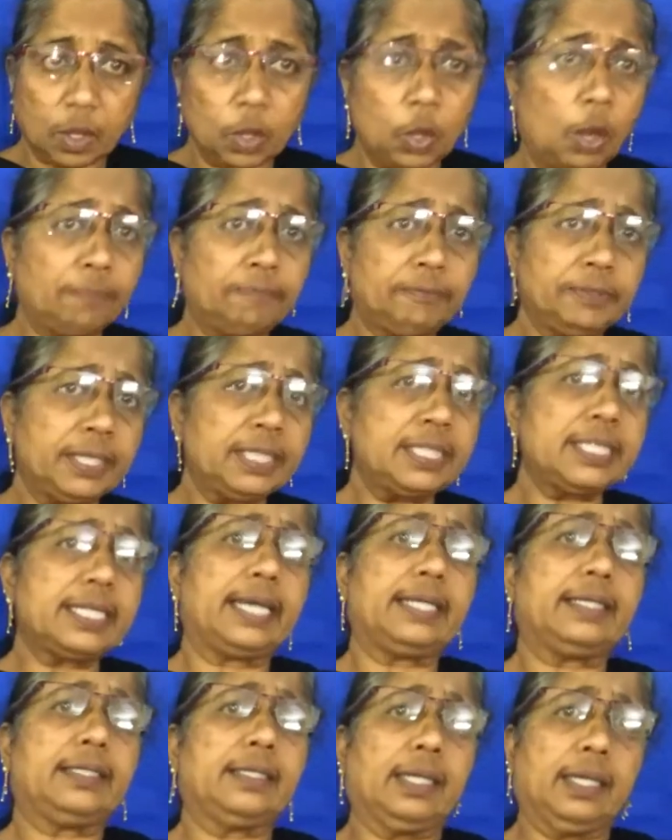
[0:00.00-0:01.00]
obvious
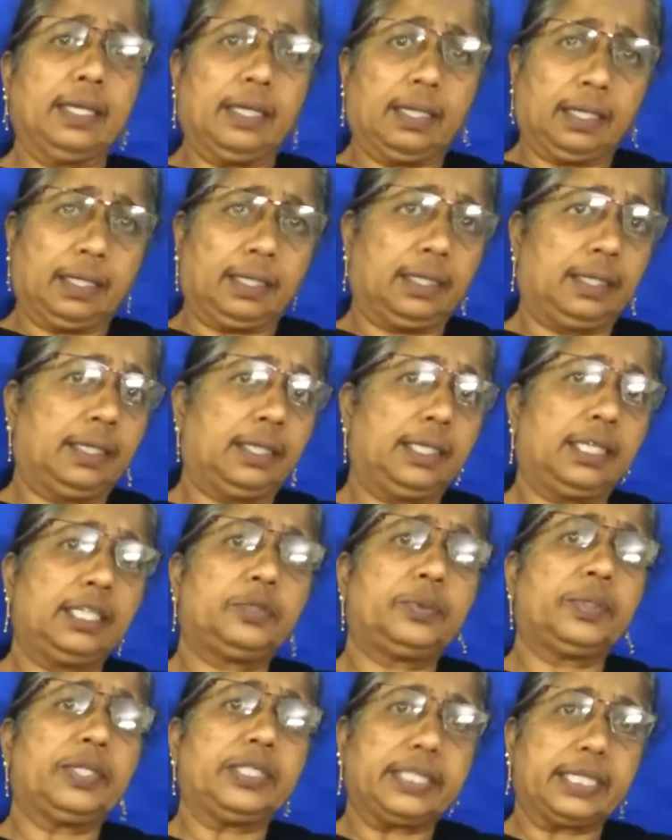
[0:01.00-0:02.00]
that
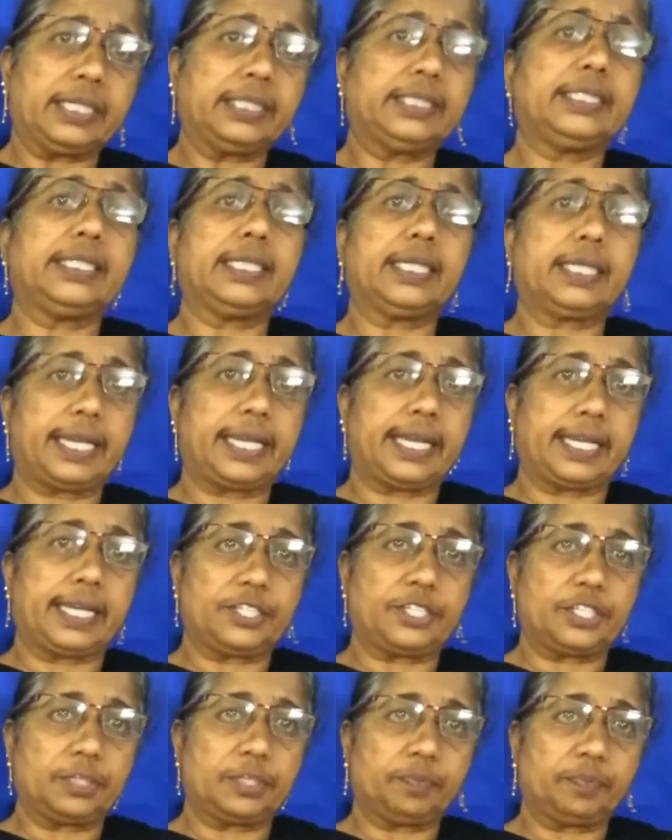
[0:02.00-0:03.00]
it will dirty the
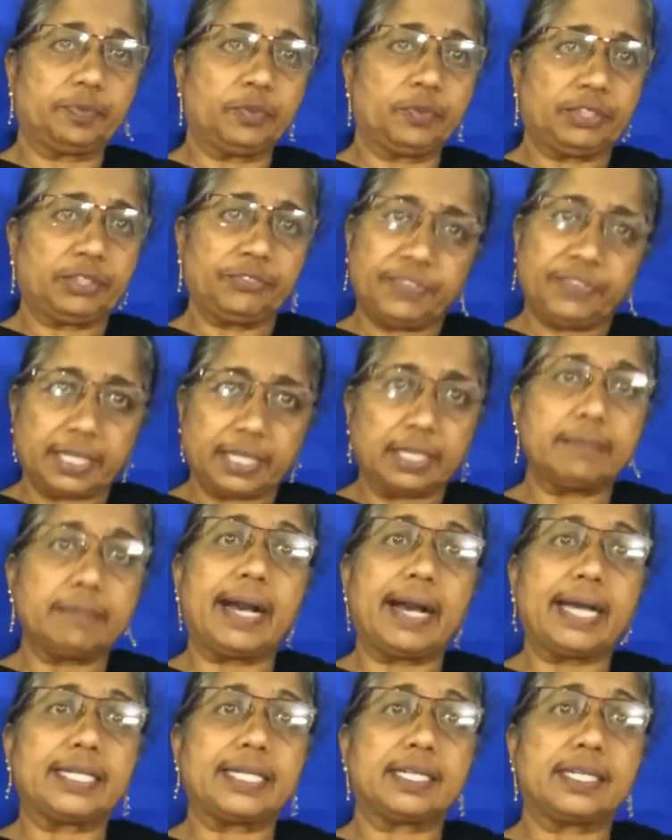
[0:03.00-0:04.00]
cage with fecal
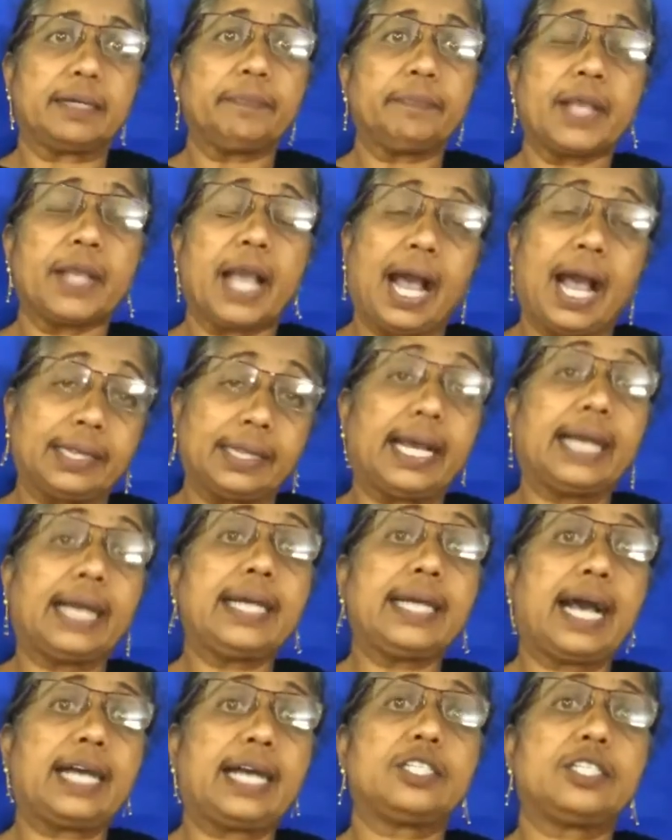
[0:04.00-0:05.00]
matter, and
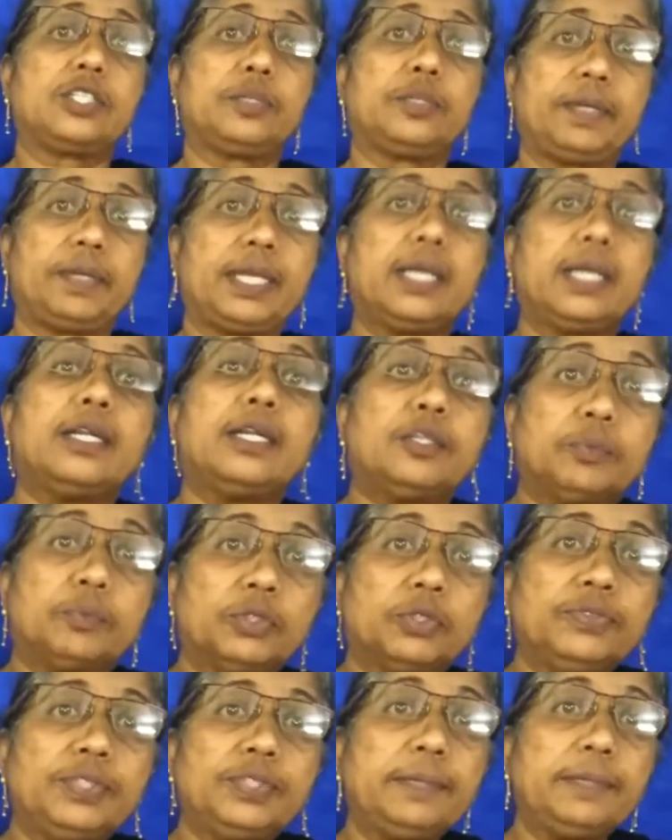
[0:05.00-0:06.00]
that has to be
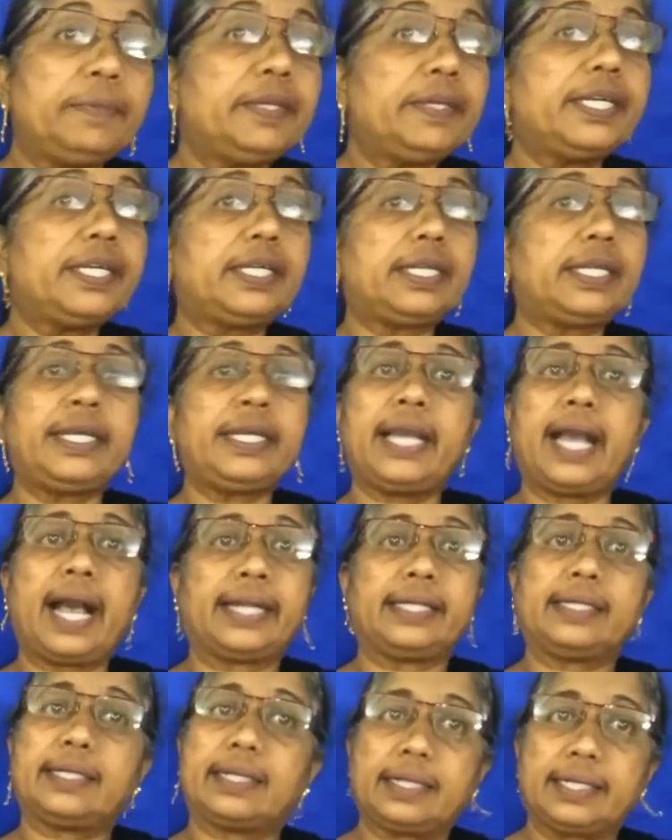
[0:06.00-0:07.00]
removed immediately
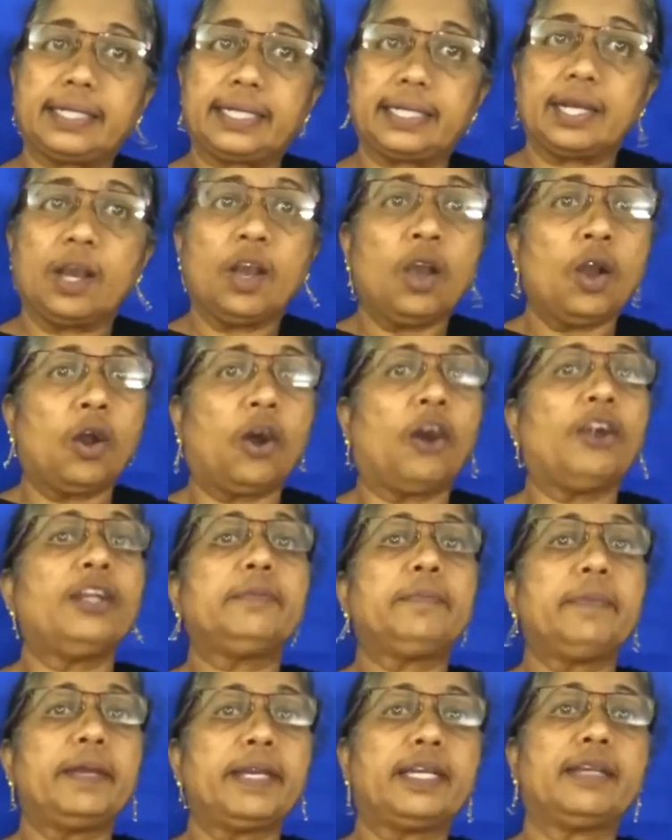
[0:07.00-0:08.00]
and cleaned, or
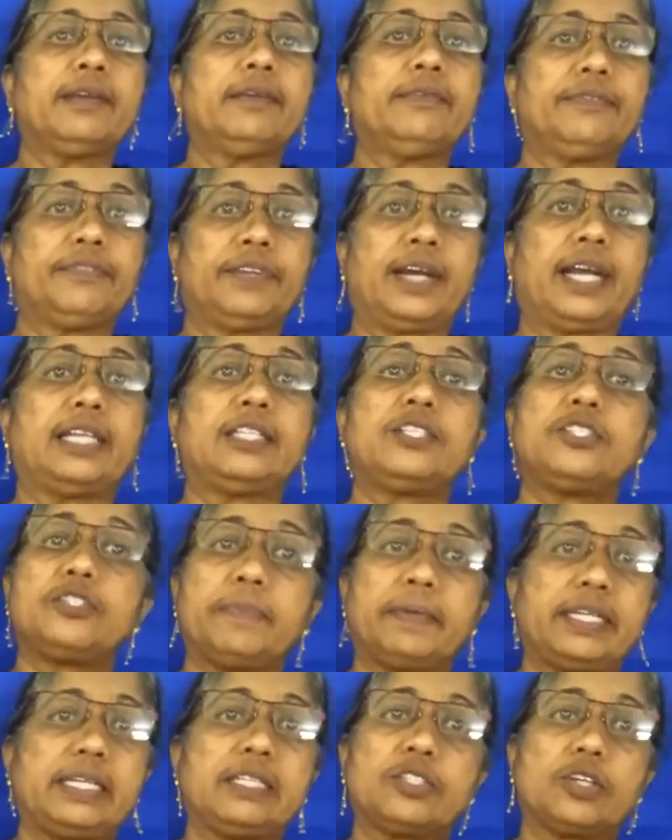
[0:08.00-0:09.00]
it may give rise to
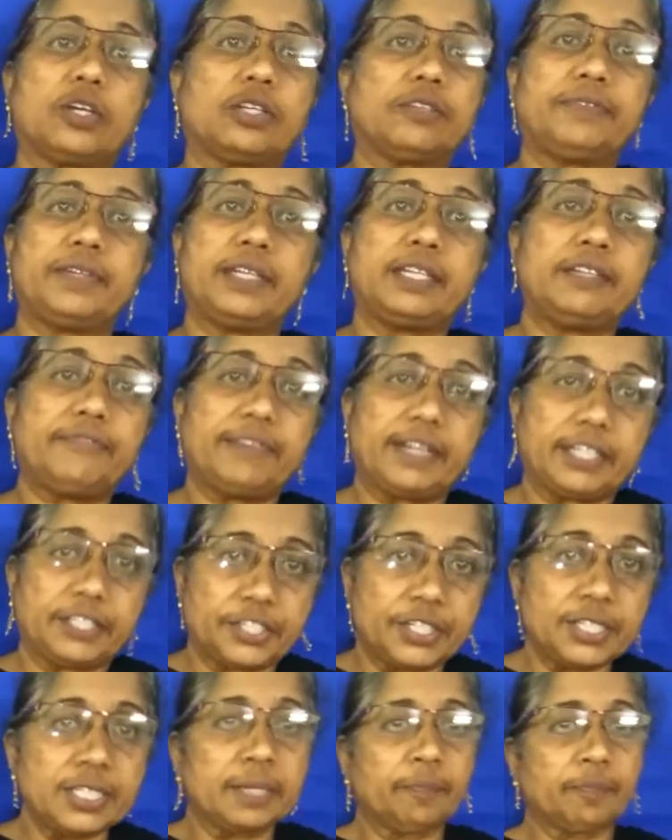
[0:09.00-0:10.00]
many sort of
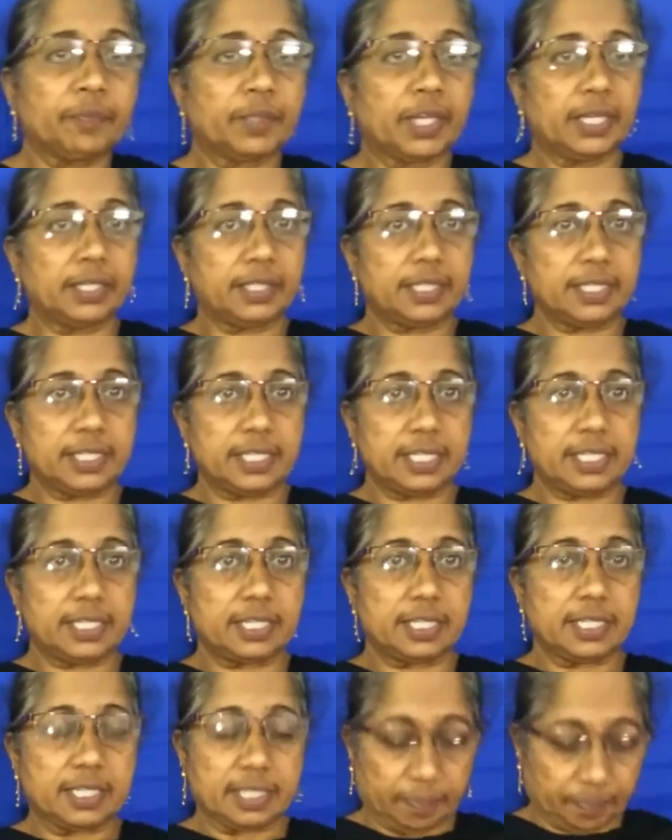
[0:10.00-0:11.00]
infectious
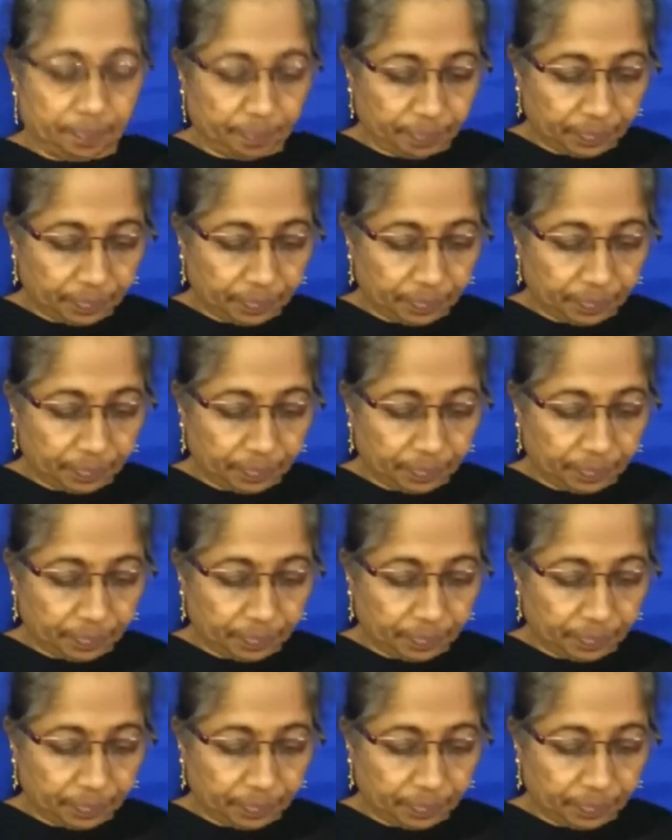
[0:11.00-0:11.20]
diseases.